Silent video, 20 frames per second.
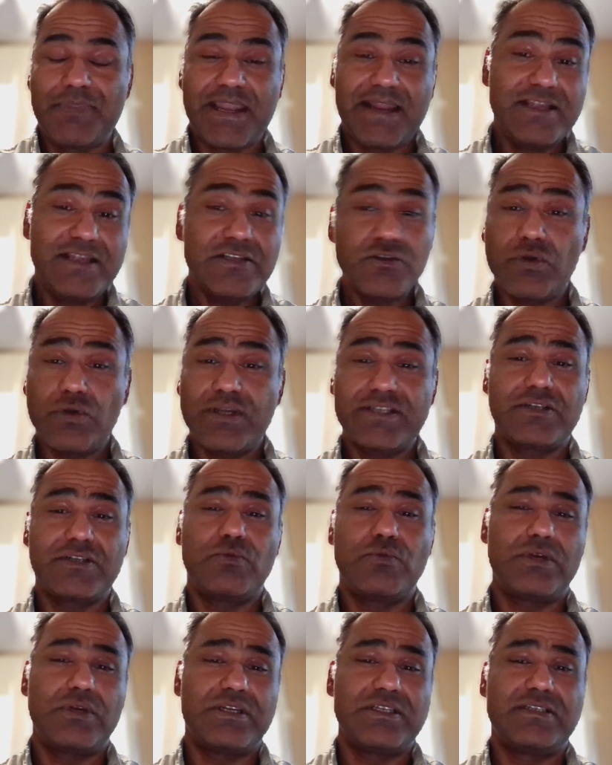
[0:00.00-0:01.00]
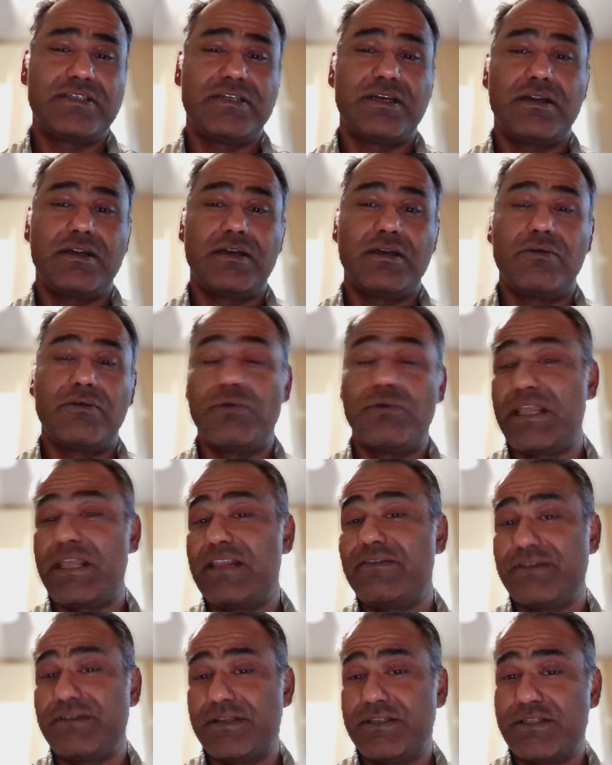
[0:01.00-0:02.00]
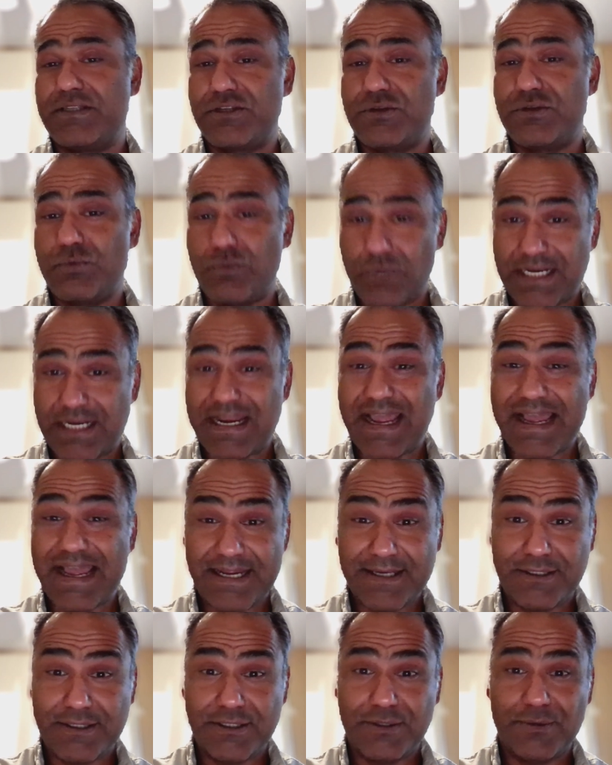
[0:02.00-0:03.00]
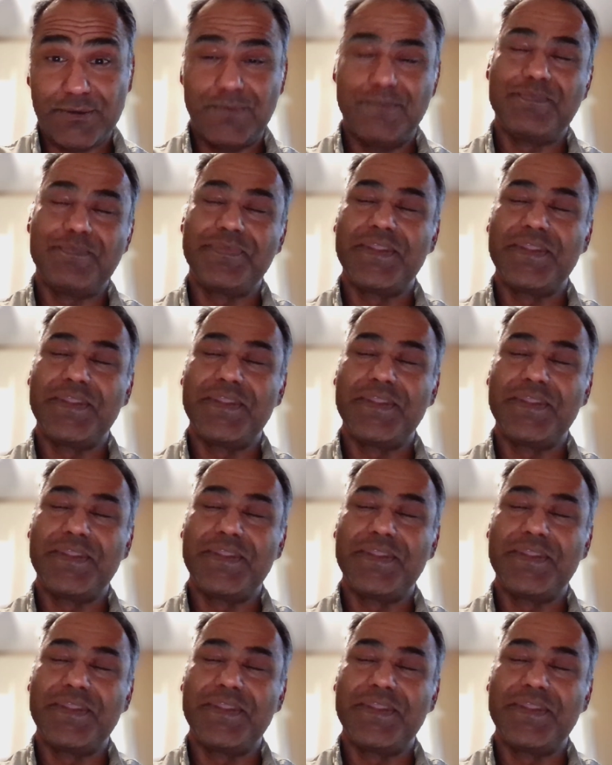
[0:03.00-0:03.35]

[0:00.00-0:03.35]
And his question was relevant to what I do.